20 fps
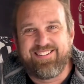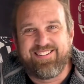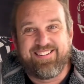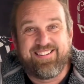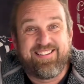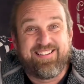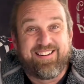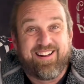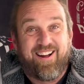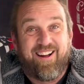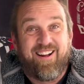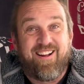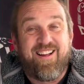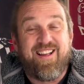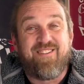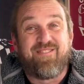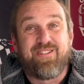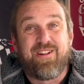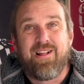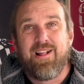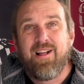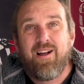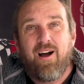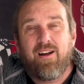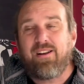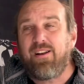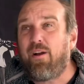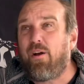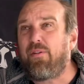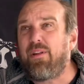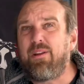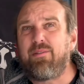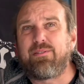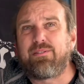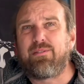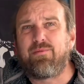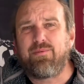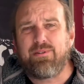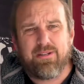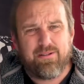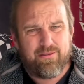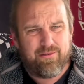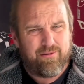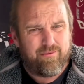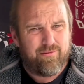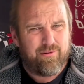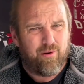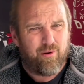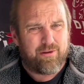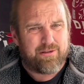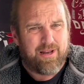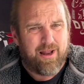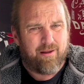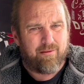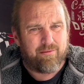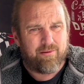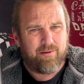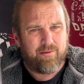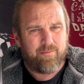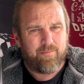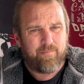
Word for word: it, it was, I, don't, I think it was, was it during lockdown?